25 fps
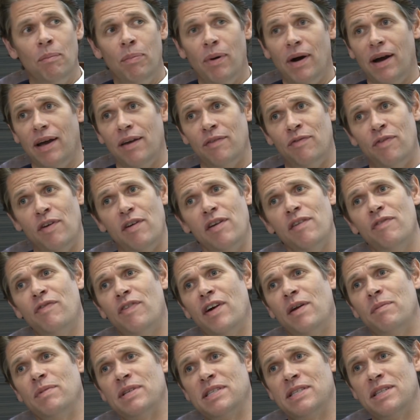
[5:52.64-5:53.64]
by very
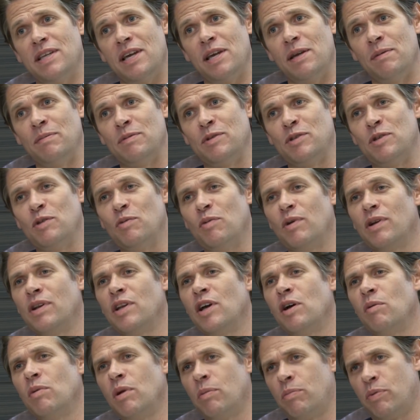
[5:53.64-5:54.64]
famous names who won
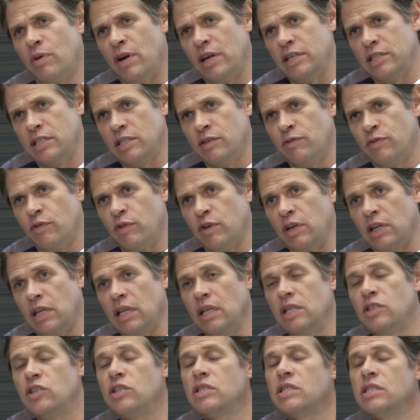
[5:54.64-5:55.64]
Nobel Prizes for it
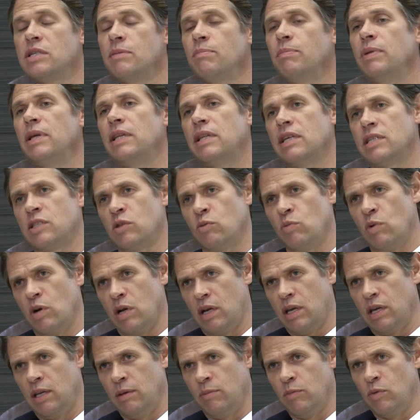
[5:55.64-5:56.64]
just simply doesn't
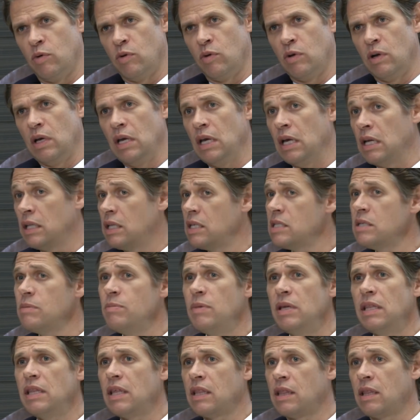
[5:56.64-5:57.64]
work anymore. Doesn't
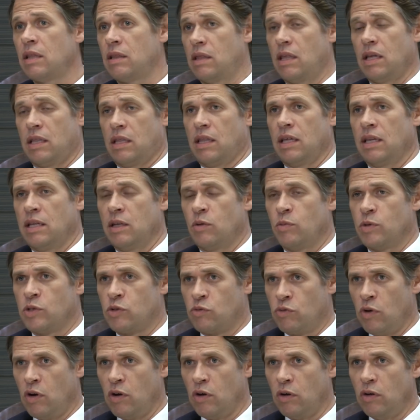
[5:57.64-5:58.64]
mean that they did
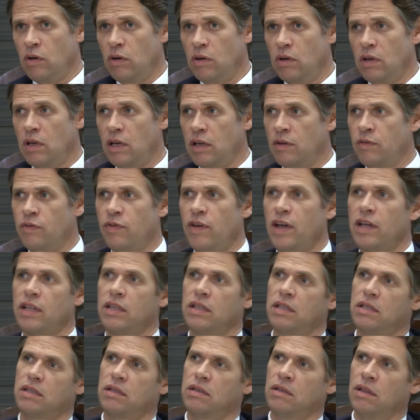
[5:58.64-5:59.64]
was wrong. In fact,
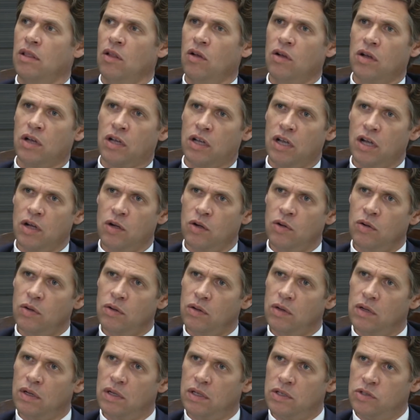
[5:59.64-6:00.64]
long ago,
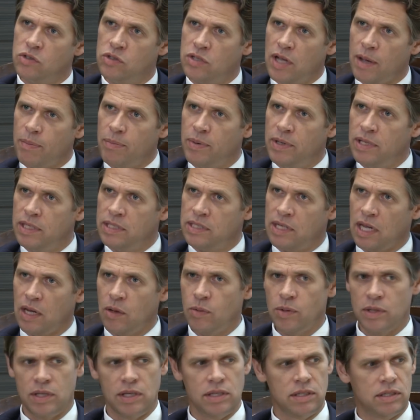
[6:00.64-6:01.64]
Japanese
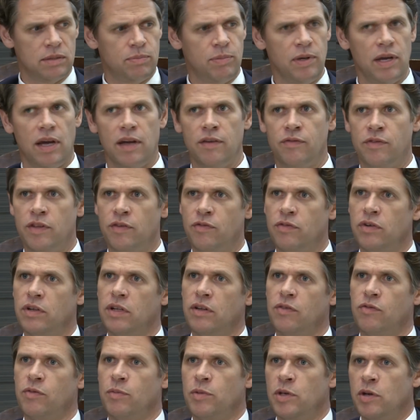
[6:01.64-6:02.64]
equities behaved
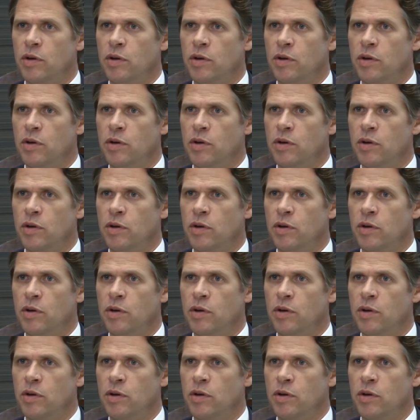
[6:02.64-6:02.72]
differently from